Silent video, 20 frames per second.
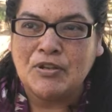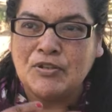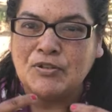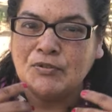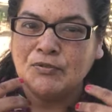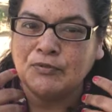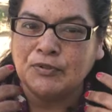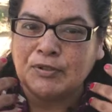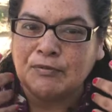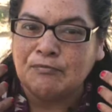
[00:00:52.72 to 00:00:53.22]

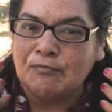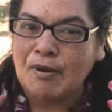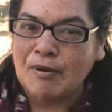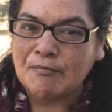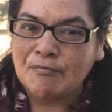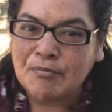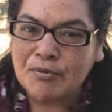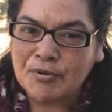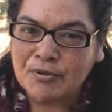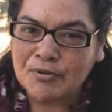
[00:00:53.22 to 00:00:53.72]
when you
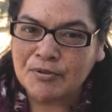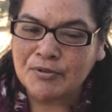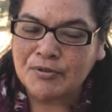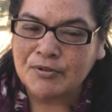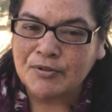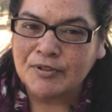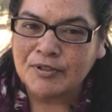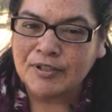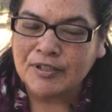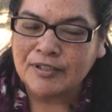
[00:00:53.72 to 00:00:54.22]

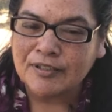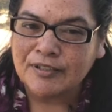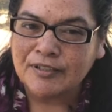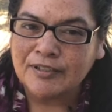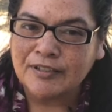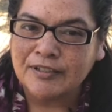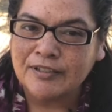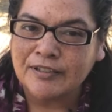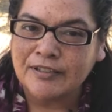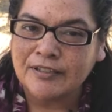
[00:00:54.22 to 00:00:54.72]
remember
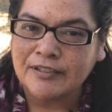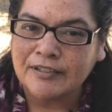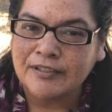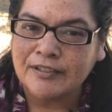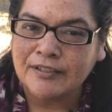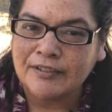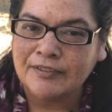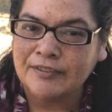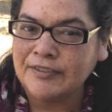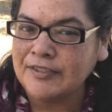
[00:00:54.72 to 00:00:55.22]

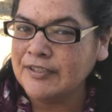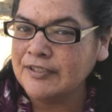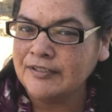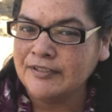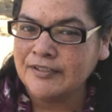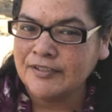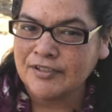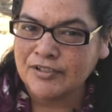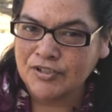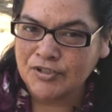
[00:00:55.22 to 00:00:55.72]

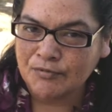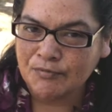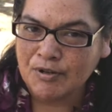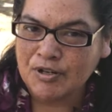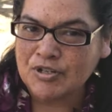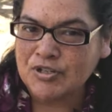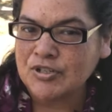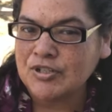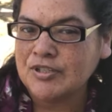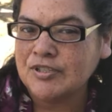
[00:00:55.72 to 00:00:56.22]
the
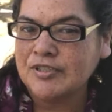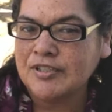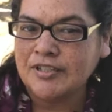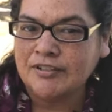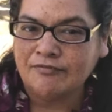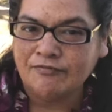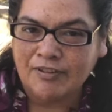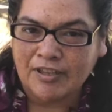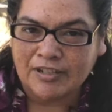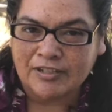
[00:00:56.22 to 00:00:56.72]

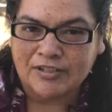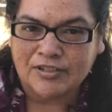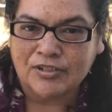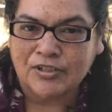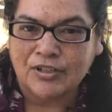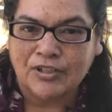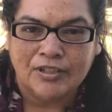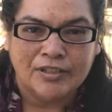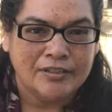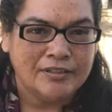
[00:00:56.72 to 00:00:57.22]
situation, the
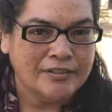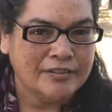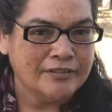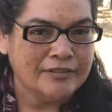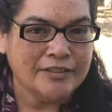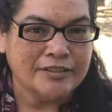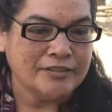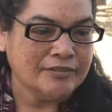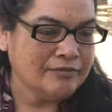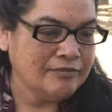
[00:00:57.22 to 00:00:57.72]
event,
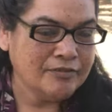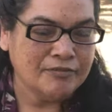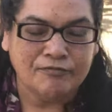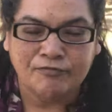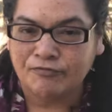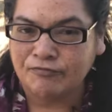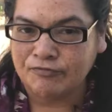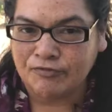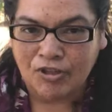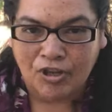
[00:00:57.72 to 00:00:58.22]
the
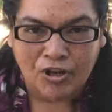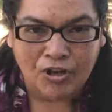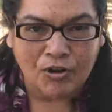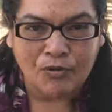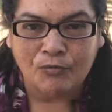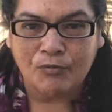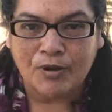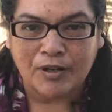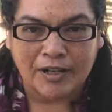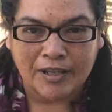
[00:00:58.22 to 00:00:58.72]

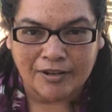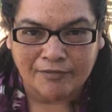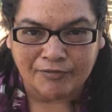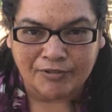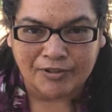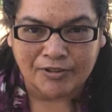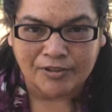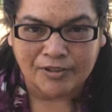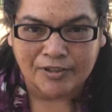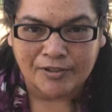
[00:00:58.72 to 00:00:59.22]
flaw,
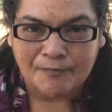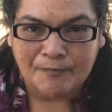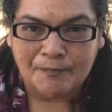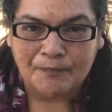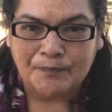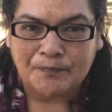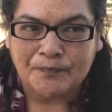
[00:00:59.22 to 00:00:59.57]
whatever,